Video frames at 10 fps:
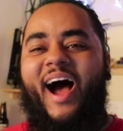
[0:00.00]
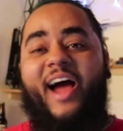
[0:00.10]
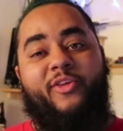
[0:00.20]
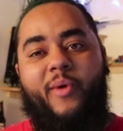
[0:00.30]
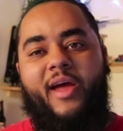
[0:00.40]

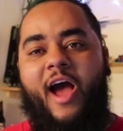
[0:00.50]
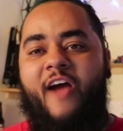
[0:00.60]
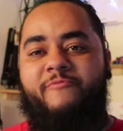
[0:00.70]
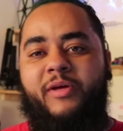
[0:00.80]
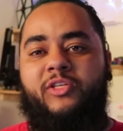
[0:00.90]
Either way,
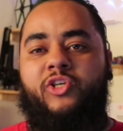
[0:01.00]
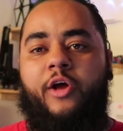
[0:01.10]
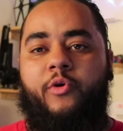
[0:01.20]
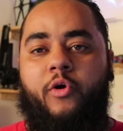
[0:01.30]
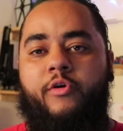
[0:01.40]
I've been
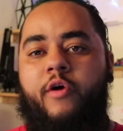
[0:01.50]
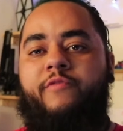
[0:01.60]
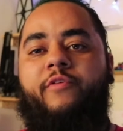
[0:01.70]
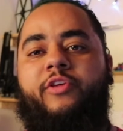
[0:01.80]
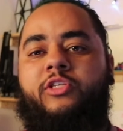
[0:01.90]
John
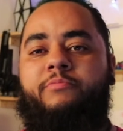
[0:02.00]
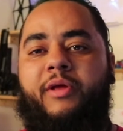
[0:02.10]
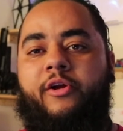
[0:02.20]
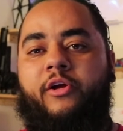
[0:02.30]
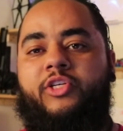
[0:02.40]
Norgrove. This has
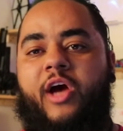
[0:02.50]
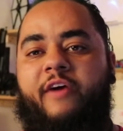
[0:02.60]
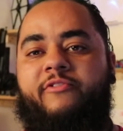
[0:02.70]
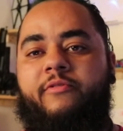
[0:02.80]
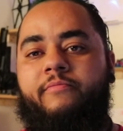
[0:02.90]
been Nerd
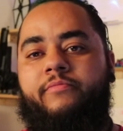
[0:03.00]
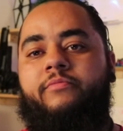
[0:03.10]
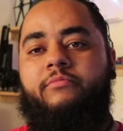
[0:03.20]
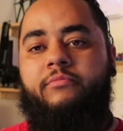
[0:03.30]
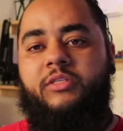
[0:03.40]
Jive.
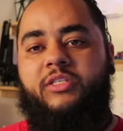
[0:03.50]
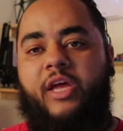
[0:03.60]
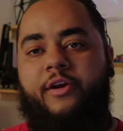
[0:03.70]
Stay